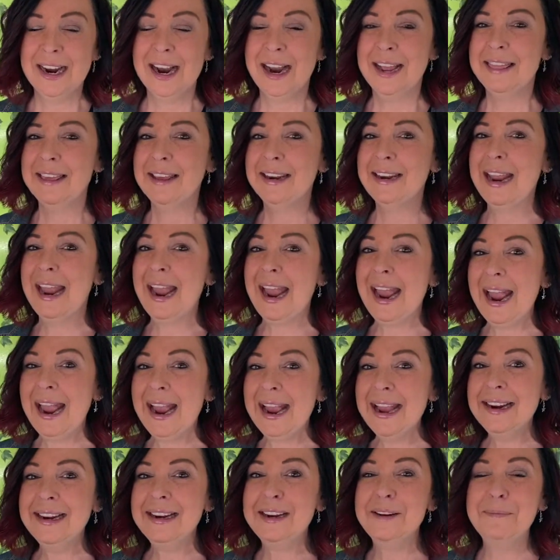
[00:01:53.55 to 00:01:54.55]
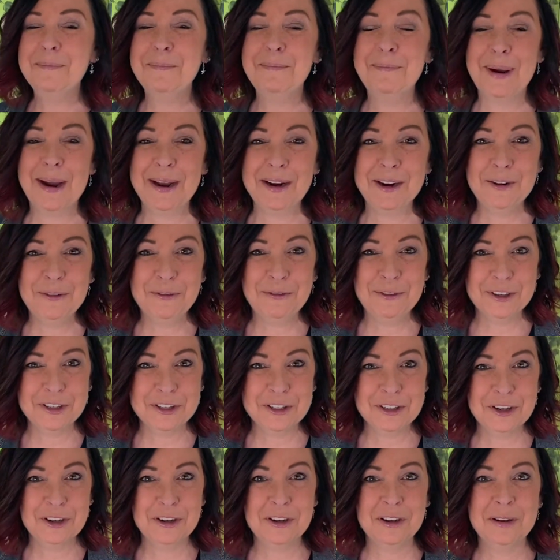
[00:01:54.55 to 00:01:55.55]
and then adding
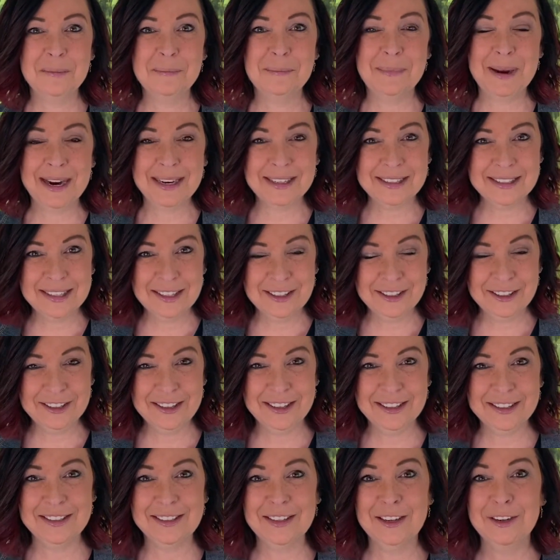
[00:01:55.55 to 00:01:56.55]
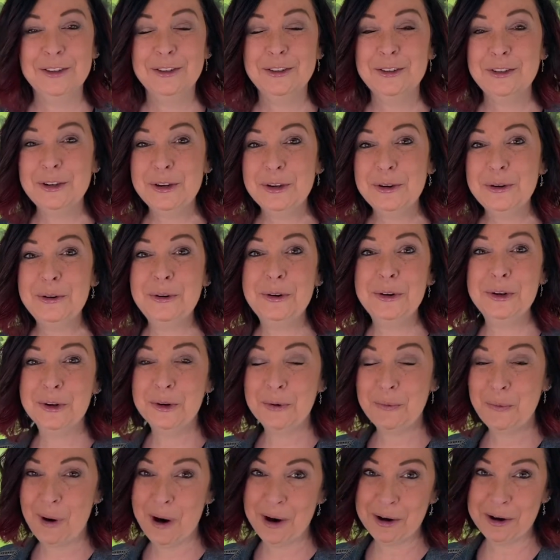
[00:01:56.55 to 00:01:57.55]
beneficial bacteria to
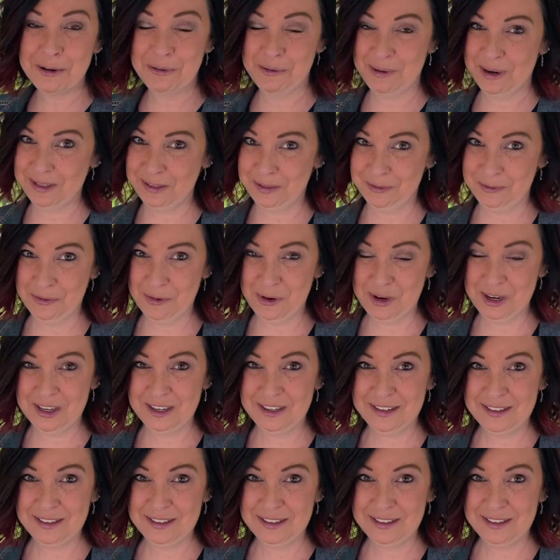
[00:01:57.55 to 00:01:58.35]
your water reservoir.